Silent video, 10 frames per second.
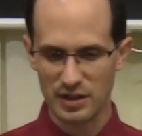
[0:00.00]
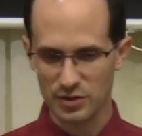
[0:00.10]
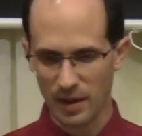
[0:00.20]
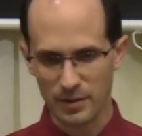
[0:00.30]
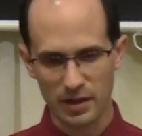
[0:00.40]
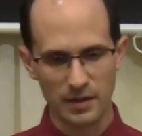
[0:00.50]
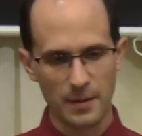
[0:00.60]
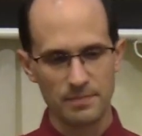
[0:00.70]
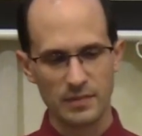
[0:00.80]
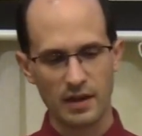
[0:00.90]
And so I'm going to
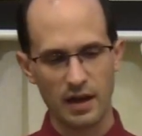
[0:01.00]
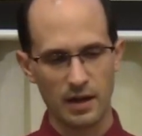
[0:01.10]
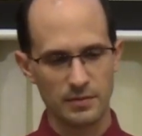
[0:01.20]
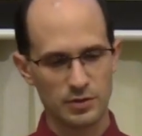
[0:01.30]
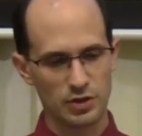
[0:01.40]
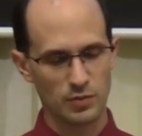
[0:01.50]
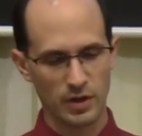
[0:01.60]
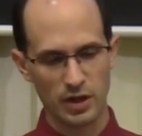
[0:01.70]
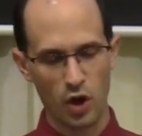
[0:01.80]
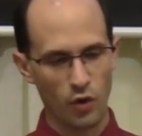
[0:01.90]

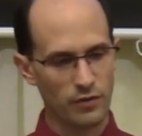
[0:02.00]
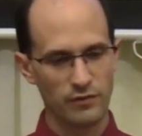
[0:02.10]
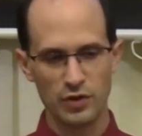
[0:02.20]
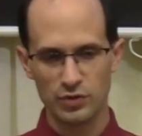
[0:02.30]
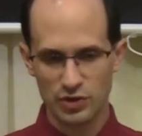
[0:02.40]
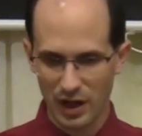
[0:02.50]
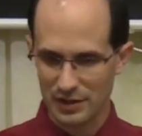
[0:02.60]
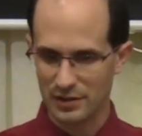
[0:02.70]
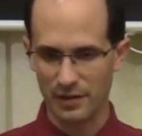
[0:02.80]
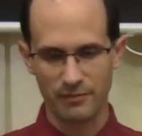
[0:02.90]
we're going to overview
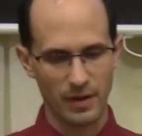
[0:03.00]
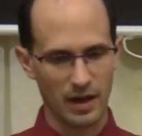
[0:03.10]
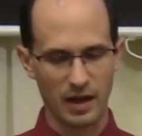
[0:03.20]
just a